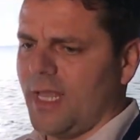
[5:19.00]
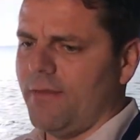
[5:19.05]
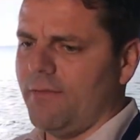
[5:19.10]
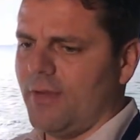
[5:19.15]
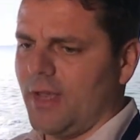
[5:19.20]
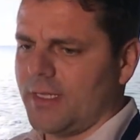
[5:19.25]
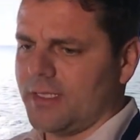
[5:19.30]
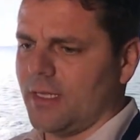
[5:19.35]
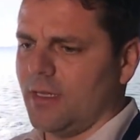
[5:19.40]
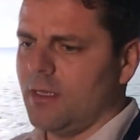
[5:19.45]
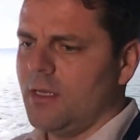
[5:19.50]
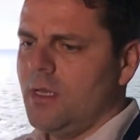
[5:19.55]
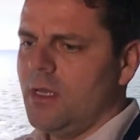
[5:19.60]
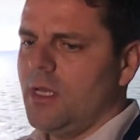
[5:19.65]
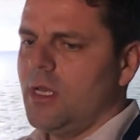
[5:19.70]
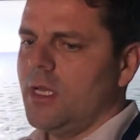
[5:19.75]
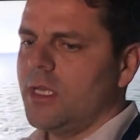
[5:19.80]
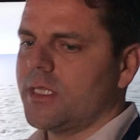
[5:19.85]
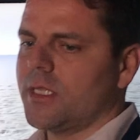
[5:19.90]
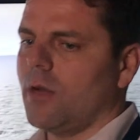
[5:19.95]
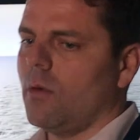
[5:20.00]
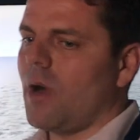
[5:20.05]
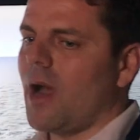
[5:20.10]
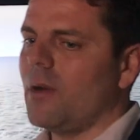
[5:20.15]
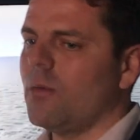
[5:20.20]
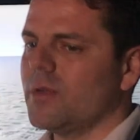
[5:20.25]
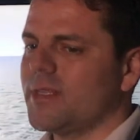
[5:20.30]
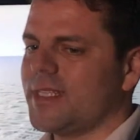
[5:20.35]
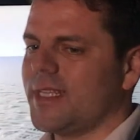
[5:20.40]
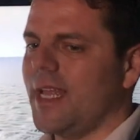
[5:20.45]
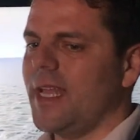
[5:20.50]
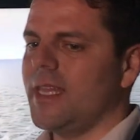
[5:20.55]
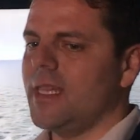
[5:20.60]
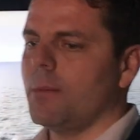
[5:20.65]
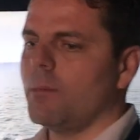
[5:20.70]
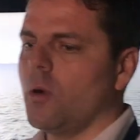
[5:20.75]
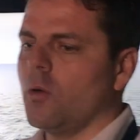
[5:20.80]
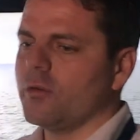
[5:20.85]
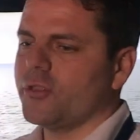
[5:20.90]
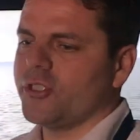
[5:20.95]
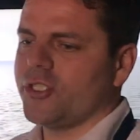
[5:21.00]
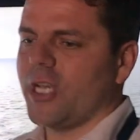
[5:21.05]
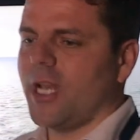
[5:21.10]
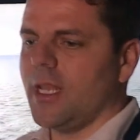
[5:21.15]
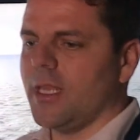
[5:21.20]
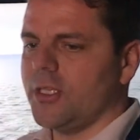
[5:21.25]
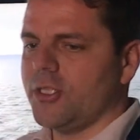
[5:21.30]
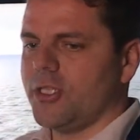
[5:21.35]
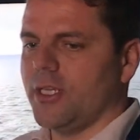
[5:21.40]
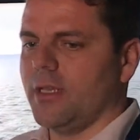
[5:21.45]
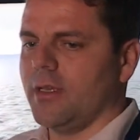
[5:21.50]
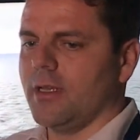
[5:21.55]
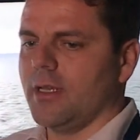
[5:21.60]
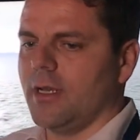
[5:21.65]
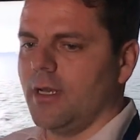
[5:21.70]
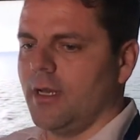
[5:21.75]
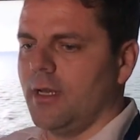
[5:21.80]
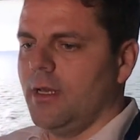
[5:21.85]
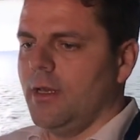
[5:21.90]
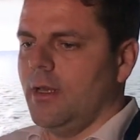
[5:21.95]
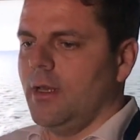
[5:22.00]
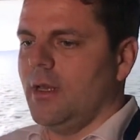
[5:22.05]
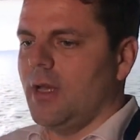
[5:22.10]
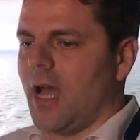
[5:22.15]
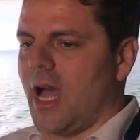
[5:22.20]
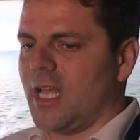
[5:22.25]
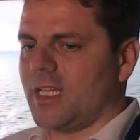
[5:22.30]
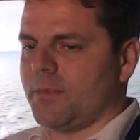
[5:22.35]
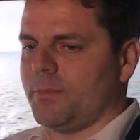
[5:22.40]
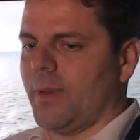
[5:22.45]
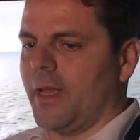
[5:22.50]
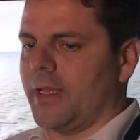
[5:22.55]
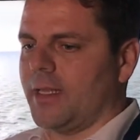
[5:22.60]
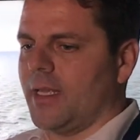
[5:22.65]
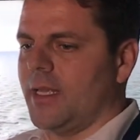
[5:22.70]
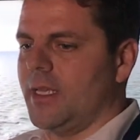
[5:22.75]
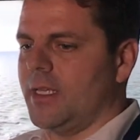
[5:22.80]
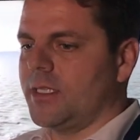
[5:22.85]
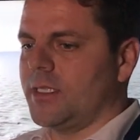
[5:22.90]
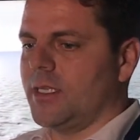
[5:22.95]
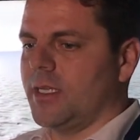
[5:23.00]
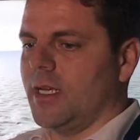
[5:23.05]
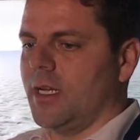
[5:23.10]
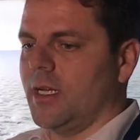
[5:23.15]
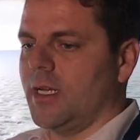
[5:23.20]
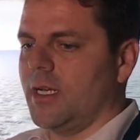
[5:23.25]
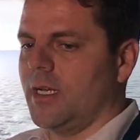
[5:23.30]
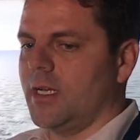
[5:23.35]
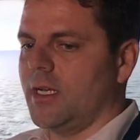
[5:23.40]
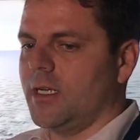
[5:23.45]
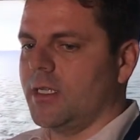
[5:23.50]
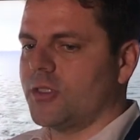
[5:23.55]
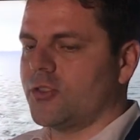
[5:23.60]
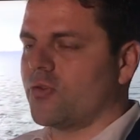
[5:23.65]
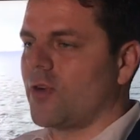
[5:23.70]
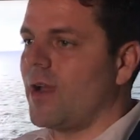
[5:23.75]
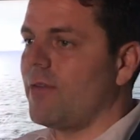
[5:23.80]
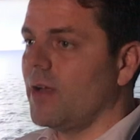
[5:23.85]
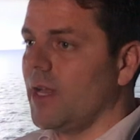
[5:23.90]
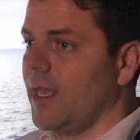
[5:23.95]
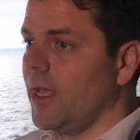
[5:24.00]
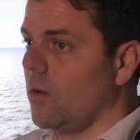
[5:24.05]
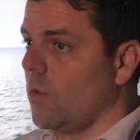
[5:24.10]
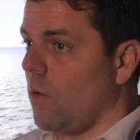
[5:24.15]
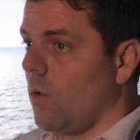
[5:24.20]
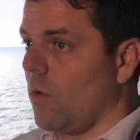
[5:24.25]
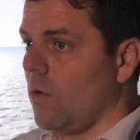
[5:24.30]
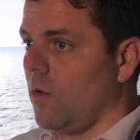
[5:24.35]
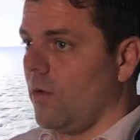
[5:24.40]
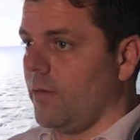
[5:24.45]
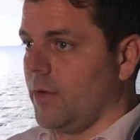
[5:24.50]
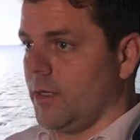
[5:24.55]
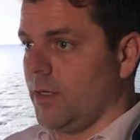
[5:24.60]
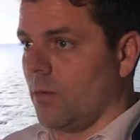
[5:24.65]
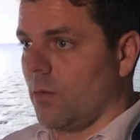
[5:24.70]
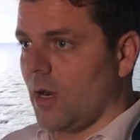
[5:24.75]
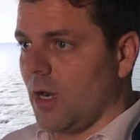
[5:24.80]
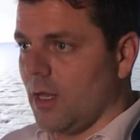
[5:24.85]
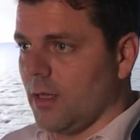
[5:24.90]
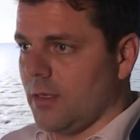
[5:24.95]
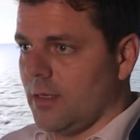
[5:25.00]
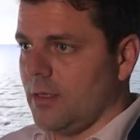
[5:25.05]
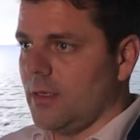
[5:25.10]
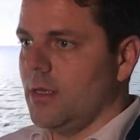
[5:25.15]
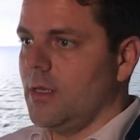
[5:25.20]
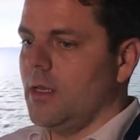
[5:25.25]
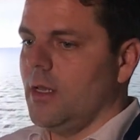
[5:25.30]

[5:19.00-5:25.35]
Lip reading: vessel. So I would say the most challenging aspect is traveling all over the world.